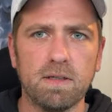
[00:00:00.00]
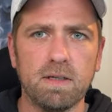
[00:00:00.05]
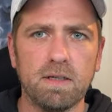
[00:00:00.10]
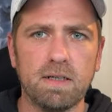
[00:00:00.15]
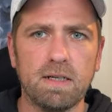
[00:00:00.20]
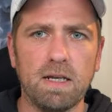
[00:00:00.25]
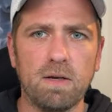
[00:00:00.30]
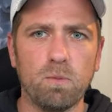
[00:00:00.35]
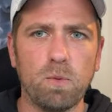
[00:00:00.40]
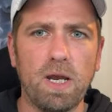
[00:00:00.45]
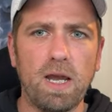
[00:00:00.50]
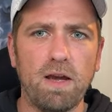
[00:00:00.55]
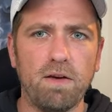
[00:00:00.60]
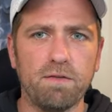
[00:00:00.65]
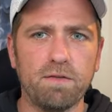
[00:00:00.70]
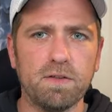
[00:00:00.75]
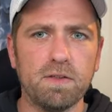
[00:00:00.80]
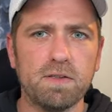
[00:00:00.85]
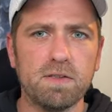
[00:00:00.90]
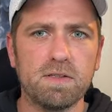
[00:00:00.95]
Again, we
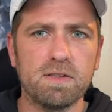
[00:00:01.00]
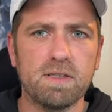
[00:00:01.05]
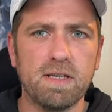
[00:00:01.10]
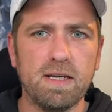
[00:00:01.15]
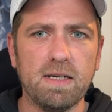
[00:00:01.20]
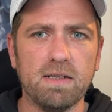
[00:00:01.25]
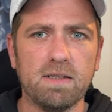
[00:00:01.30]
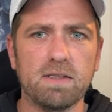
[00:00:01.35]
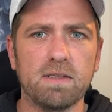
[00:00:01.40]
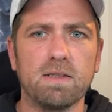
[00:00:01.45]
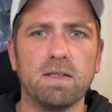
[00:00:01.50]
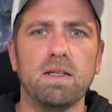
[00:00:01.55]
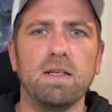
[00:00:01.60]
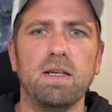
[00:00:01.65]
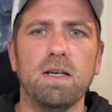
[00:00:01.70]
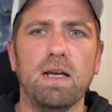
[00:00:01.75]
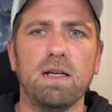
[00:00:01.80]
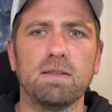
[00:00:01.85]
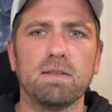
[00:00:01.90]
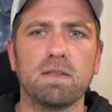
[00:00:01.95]
have 6
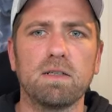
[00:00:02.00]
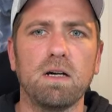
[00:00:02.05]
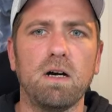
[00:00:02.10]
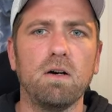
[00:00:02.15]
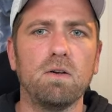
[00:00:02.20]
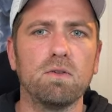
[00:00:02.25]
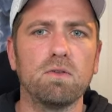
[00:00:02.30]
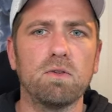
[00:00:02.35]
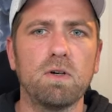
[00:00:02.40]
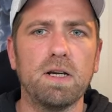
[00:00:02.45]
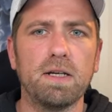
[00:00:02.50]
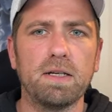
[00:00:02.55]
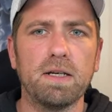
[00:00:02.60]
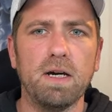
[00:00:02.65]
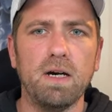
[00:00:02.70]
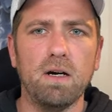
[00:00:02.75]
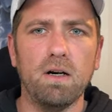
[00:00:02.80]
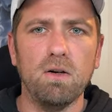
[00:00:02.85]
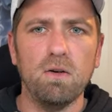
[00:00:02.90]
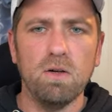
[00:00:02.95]
as a count right
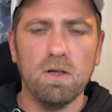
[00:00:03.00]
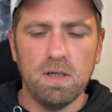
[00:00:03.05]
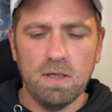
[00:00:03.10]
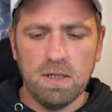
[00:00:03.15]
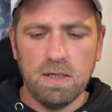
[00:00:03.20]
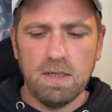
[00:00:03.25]
now.